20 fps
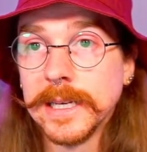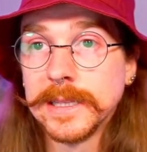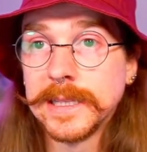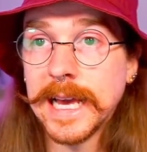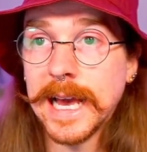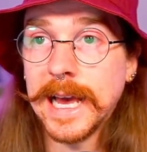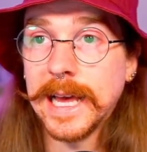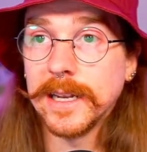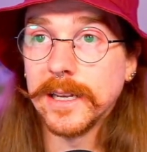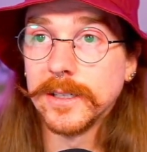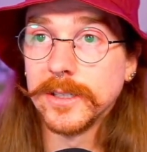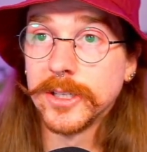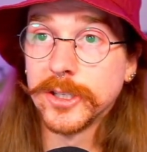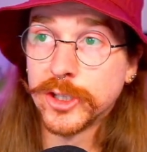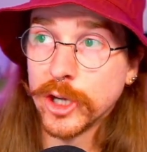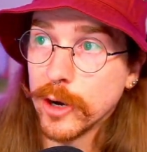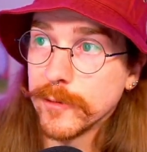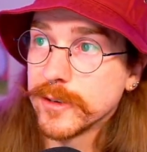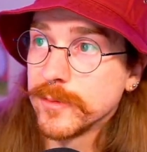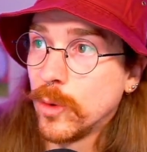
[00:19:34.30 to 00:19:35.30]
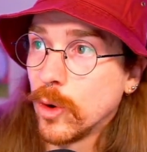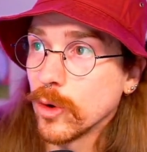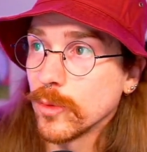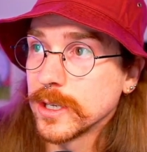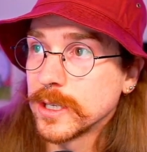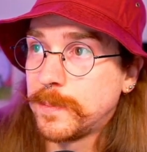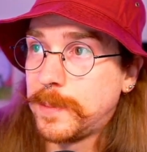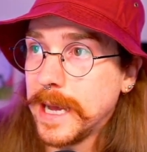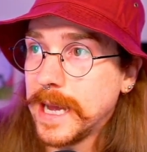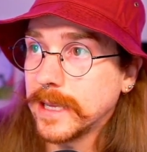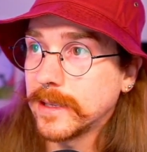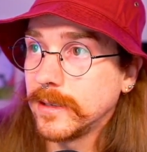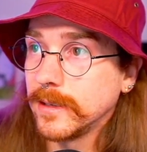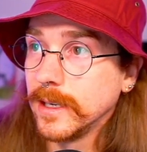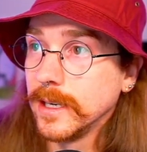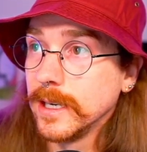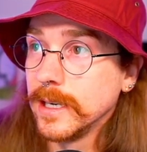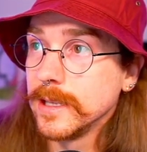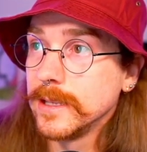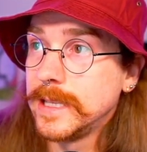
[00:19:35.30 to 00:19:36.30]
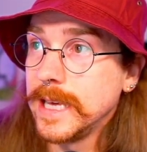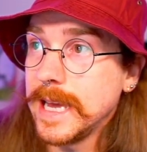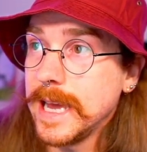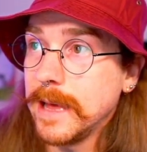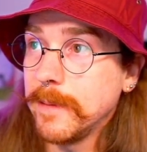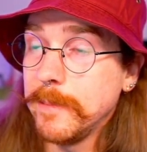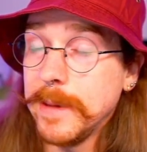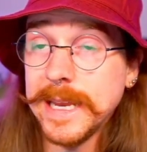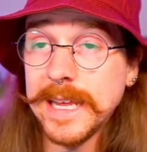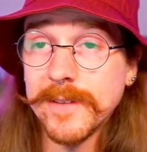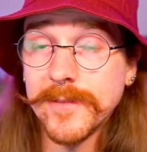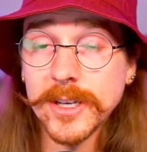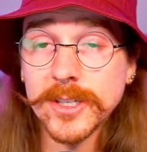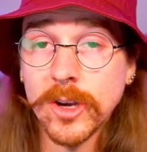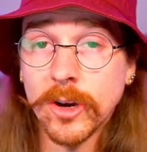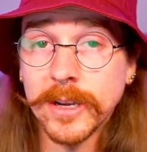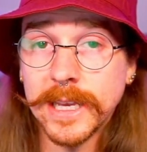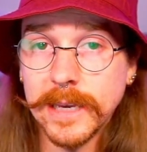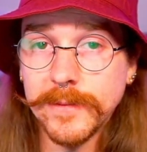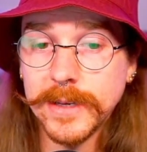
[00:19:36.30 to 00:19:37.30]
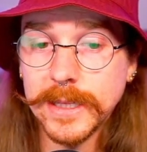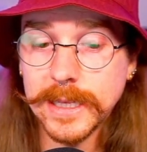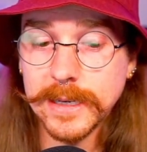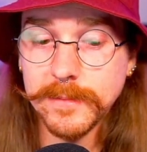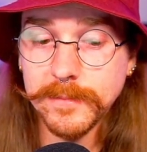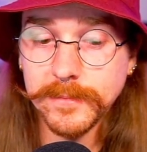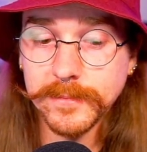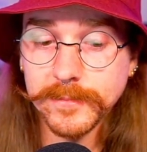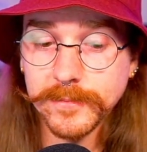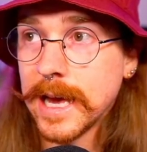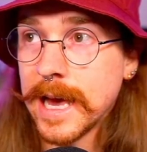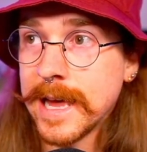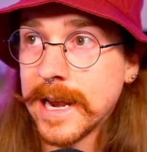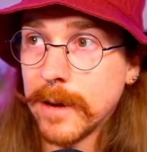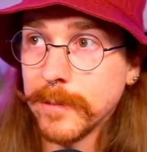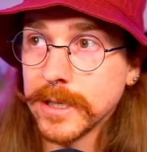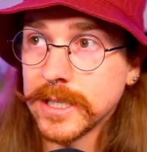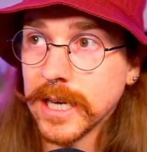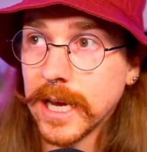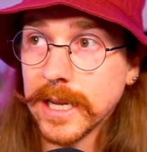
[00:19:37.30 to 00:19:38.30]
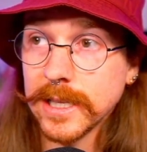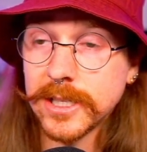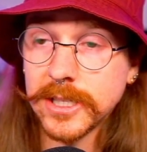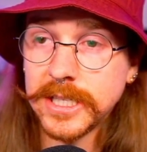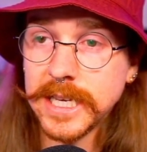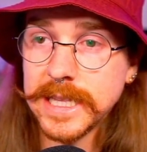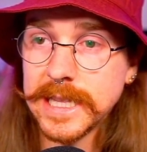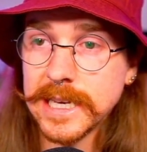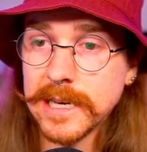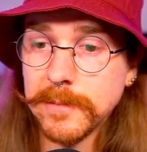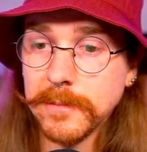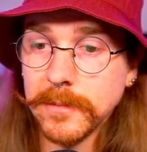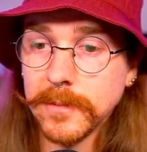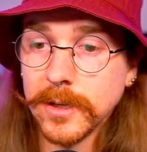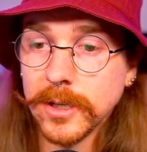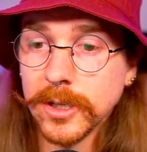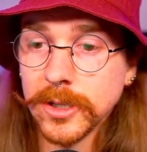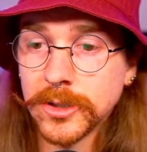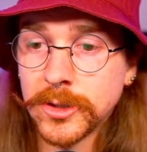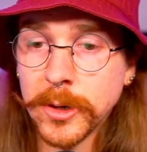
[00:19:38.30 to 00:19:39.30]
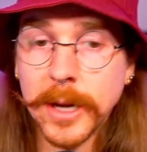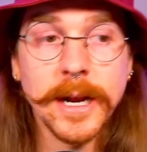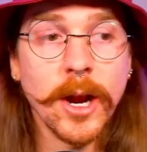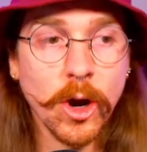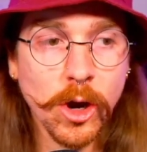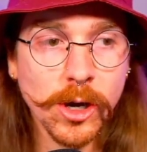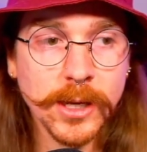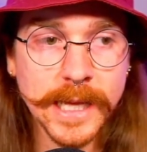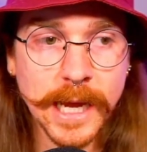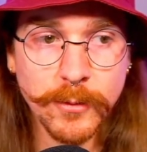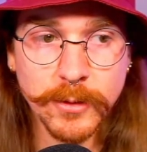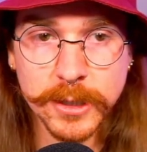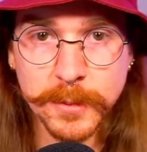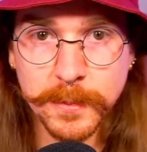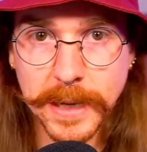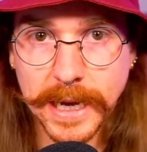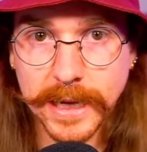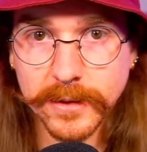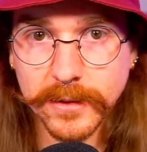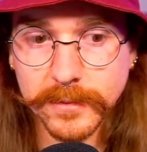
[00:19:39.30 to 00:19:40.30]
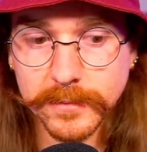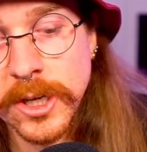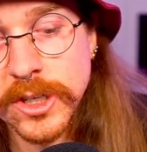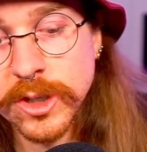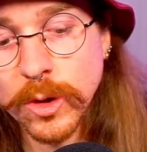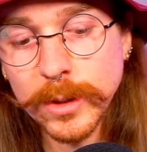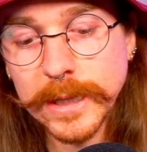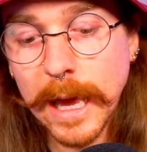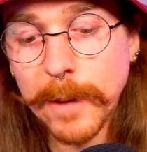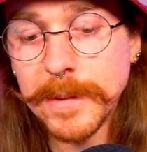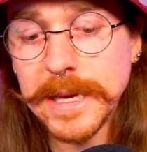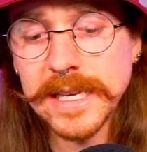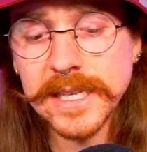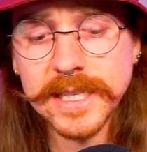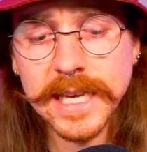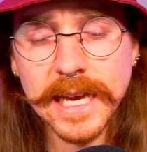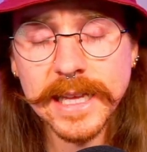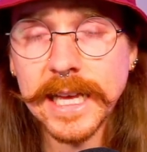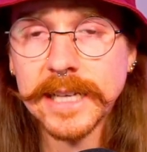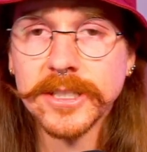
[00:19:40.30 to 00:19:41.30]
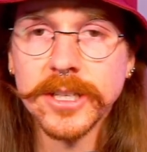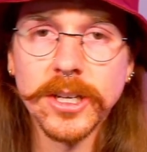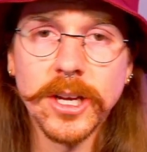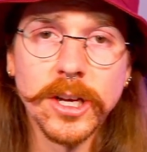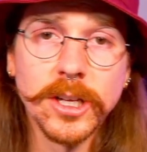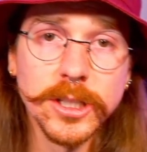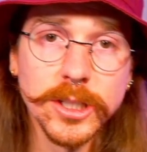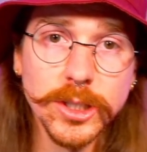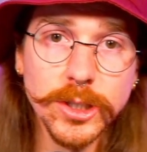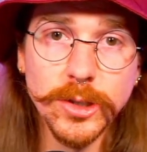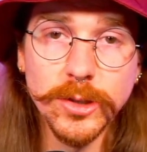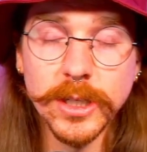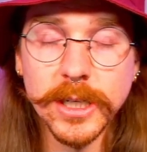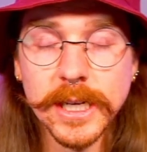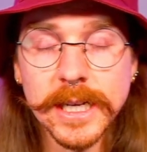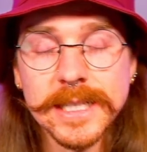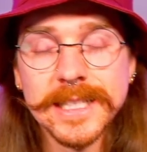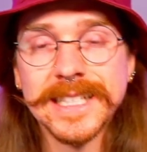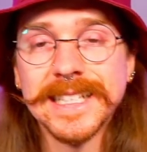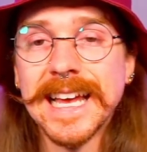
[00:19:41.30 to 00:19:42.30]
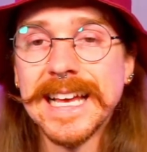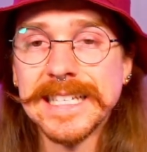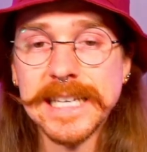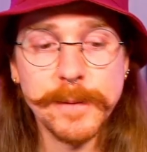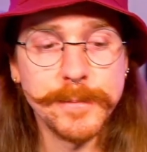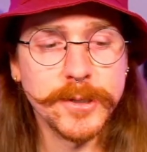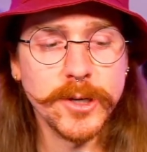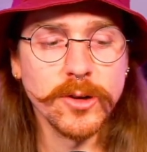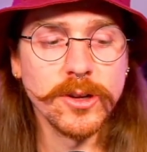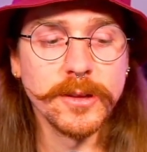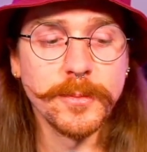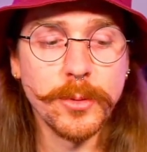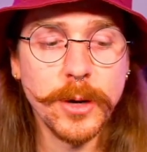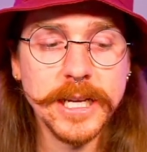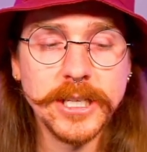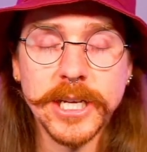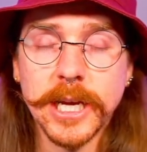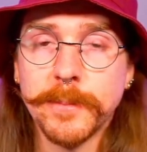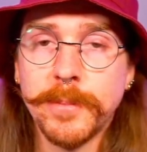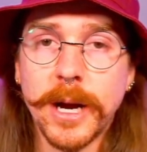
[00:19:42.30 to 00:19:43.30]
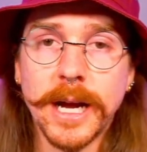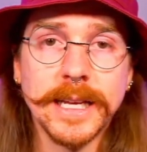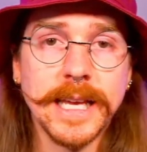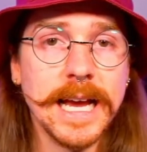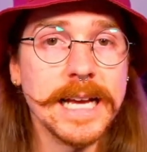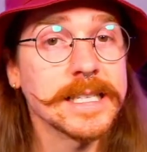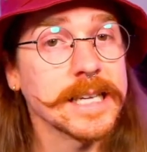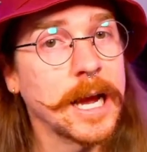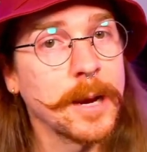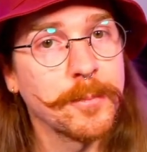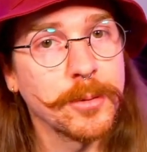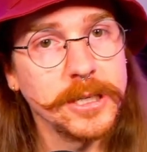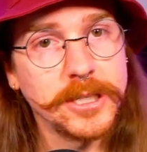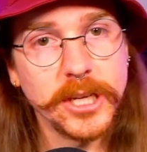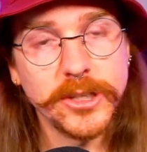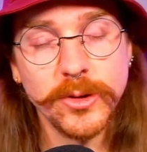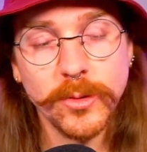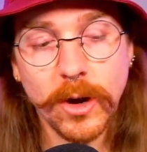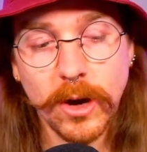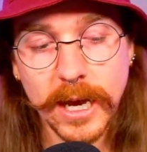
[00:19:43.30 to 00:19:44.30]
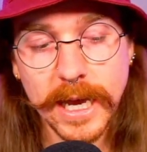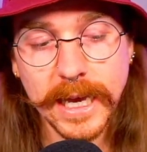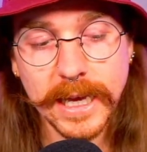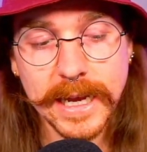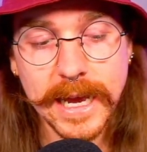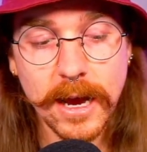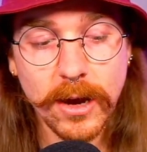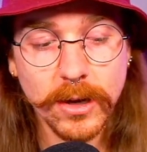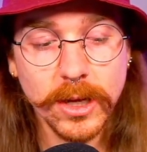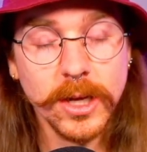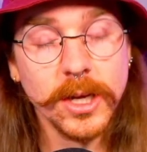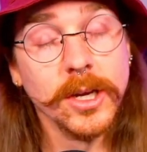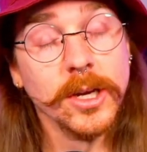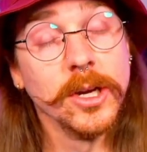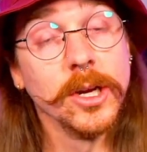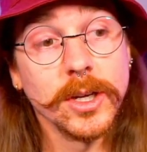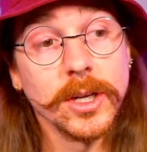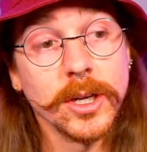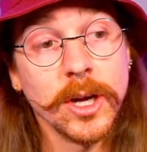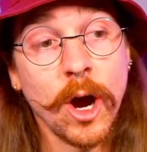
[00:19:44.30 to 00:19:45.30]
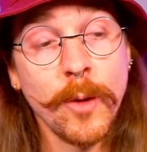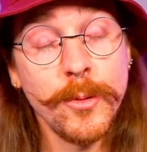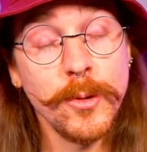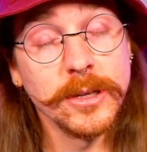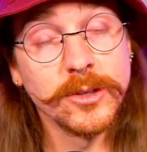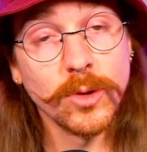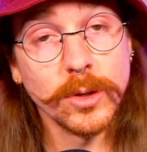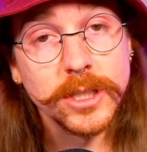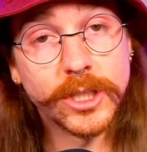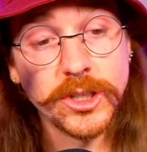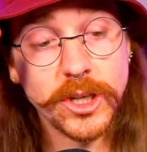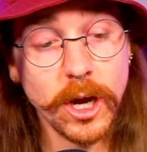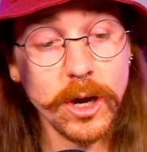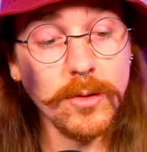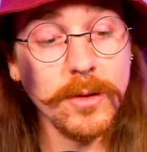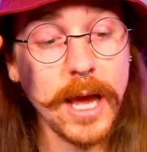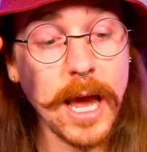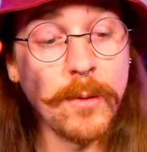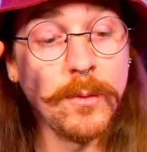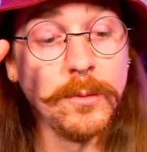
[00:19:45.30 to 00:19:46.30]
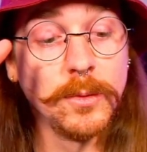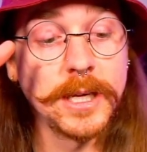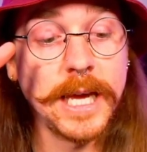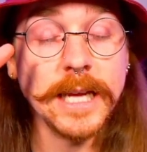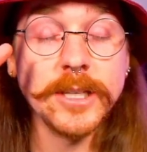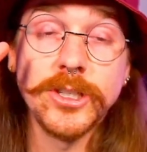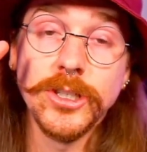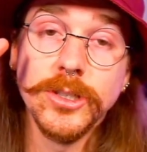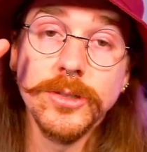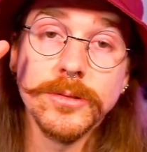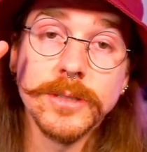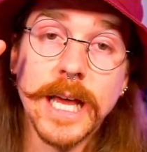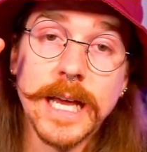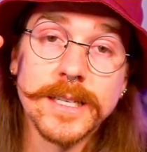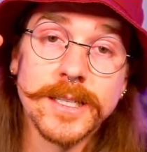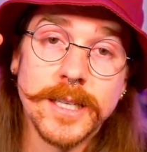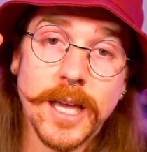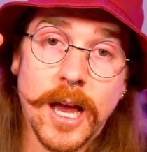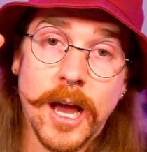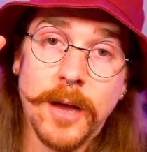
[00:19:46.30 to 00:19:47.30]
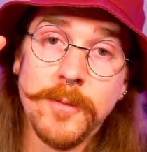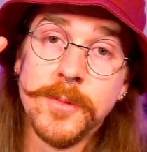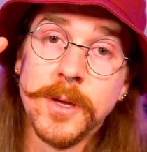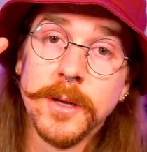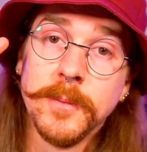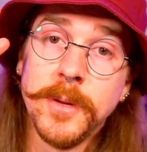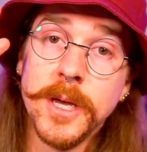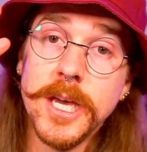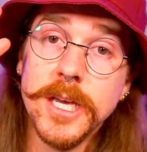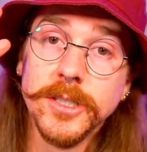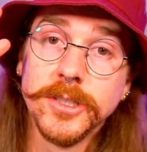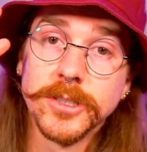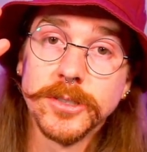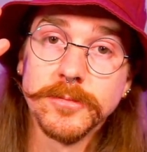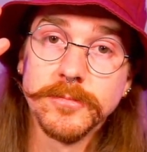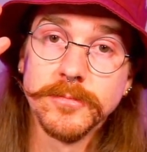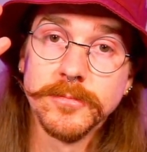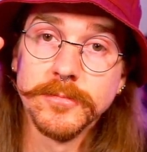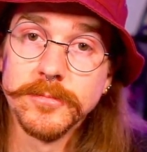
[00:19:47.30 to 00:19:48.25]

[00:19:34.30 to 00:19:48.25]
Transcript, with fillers: that deserves more respect than many of us are giving them. And I'm excited to see them try to earn that respect. So, with that being said, that's going to conclude today's episode of the Brake Check Podcast. I appreciate you all hanging out. Hope you enjoyed the show, and we will catch you next time. Peace.